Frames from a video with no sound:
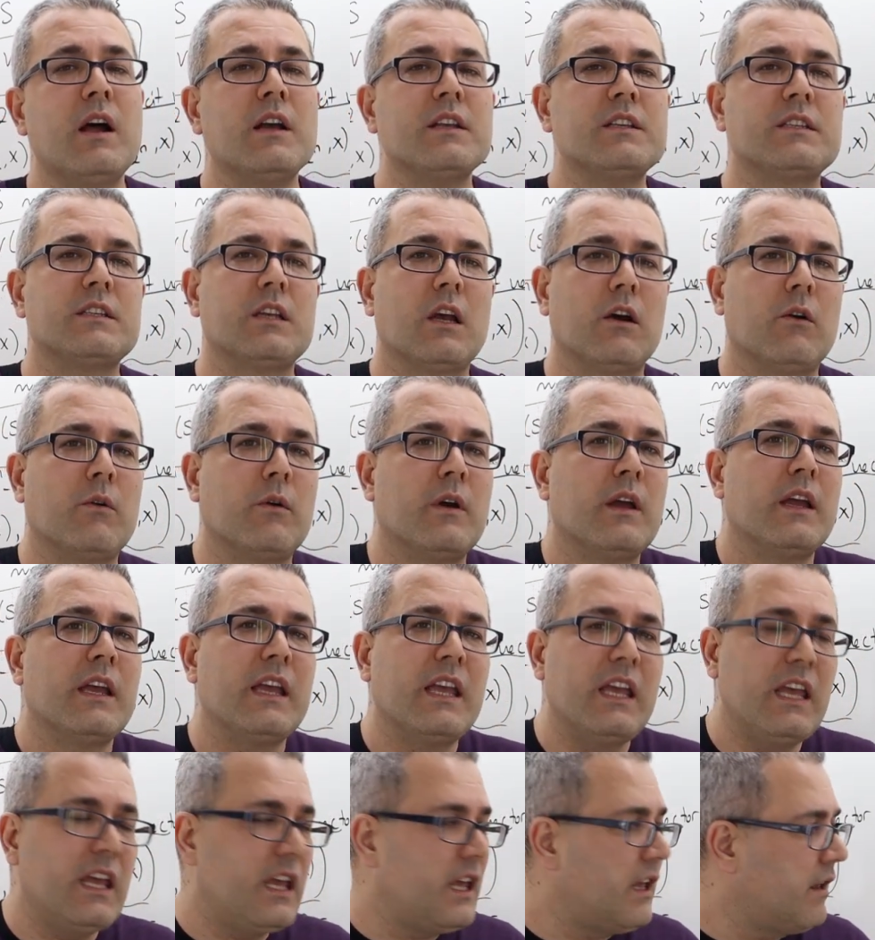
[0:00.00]
So
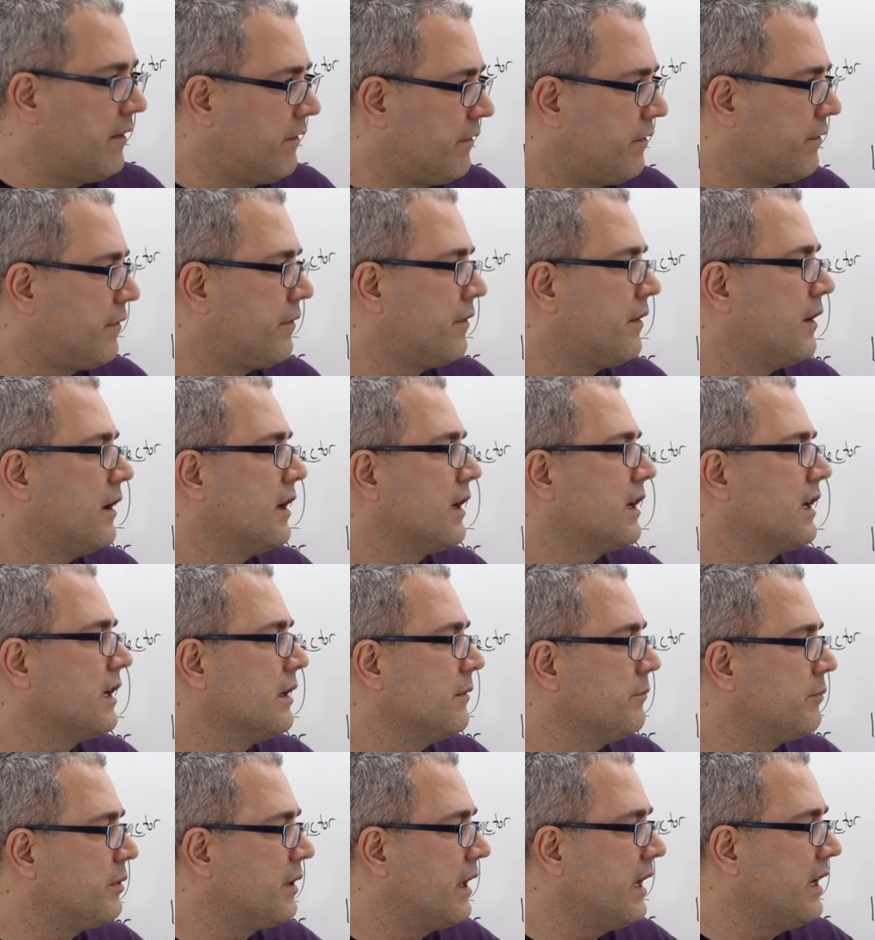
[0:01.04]
if
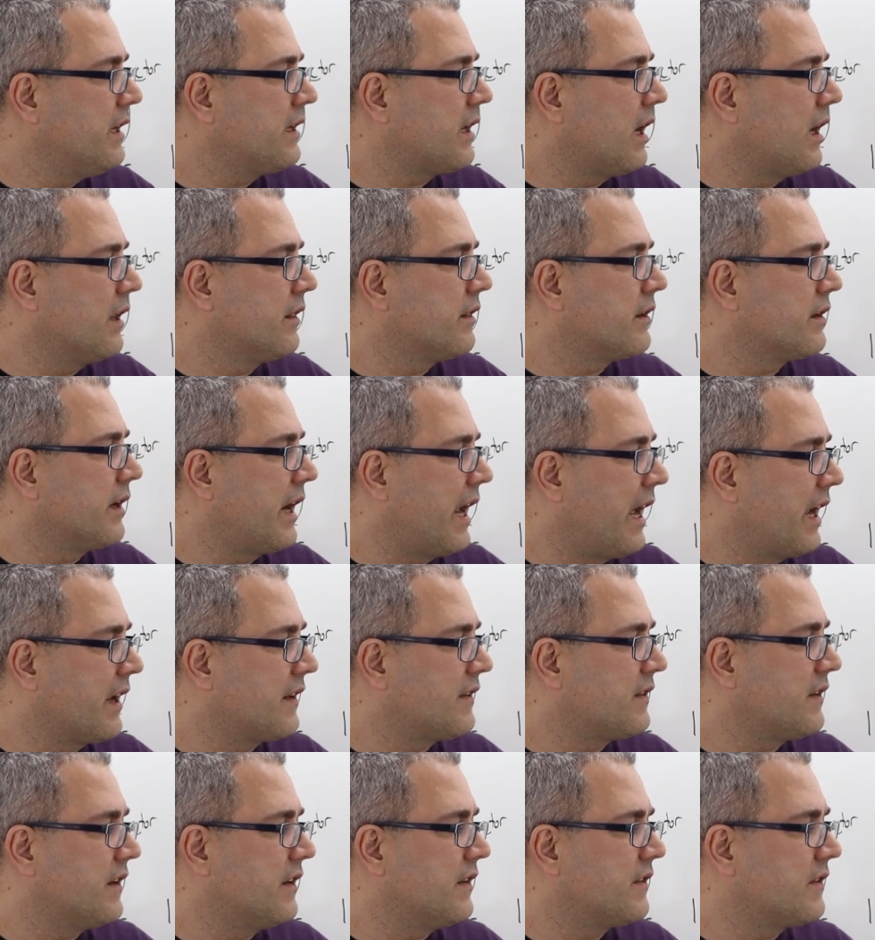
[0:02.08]
complaint under
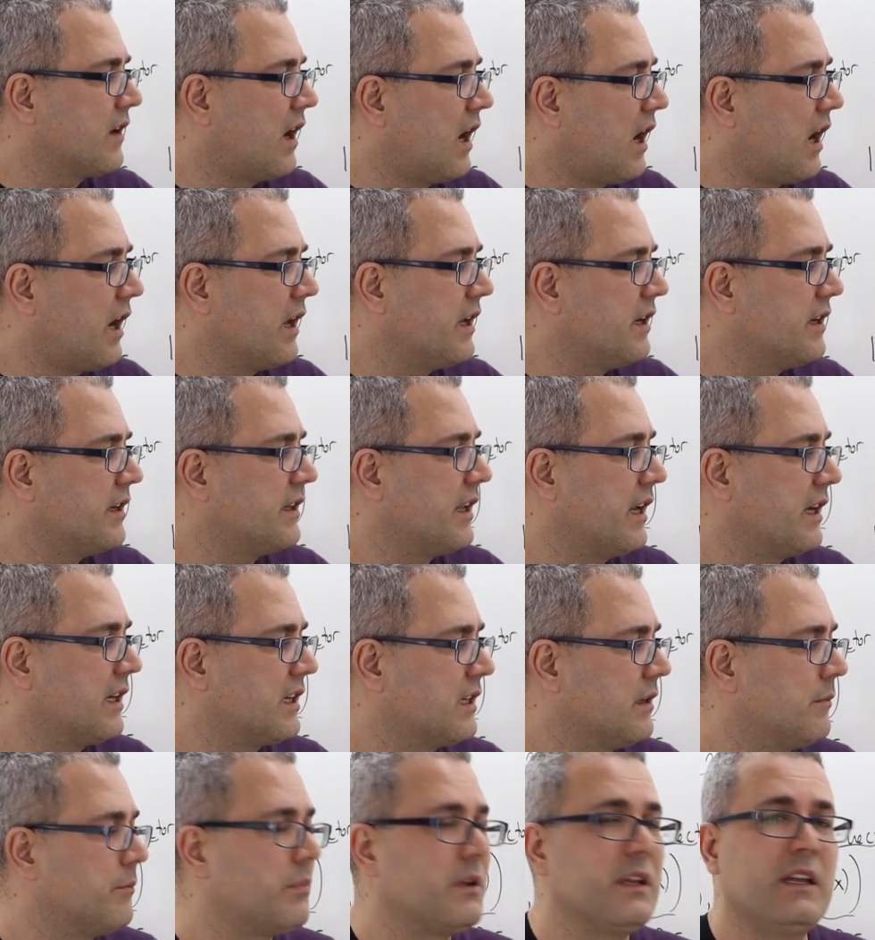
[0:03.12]
x is higher than
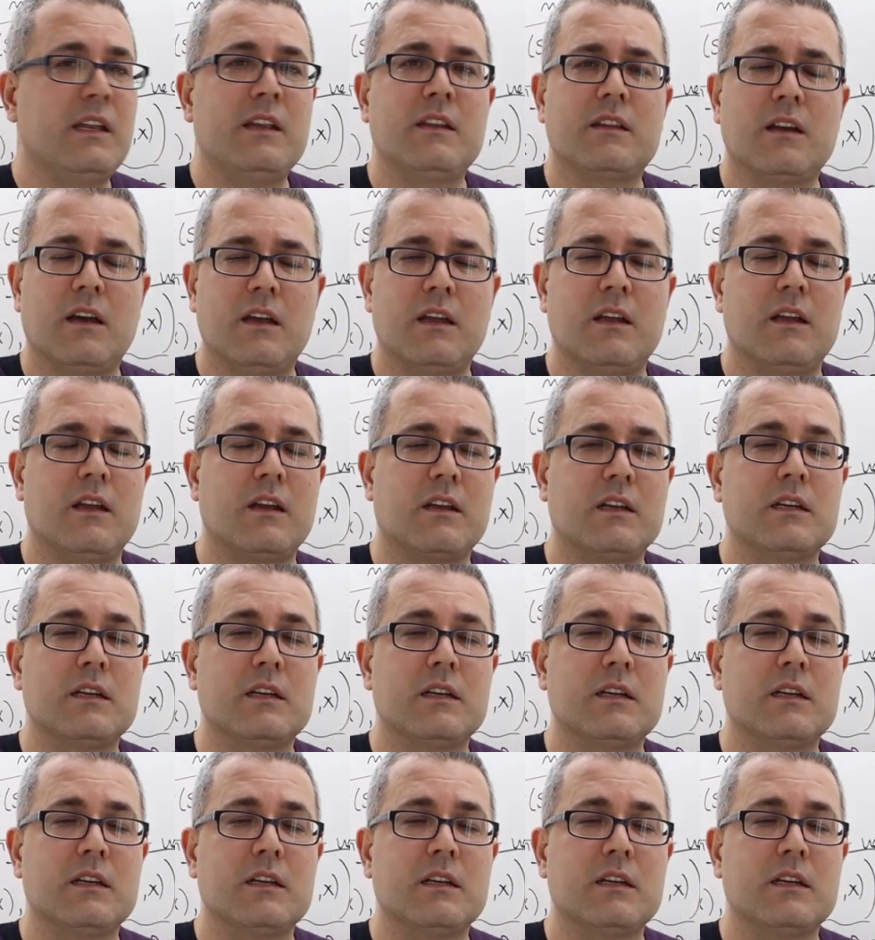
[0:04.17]
if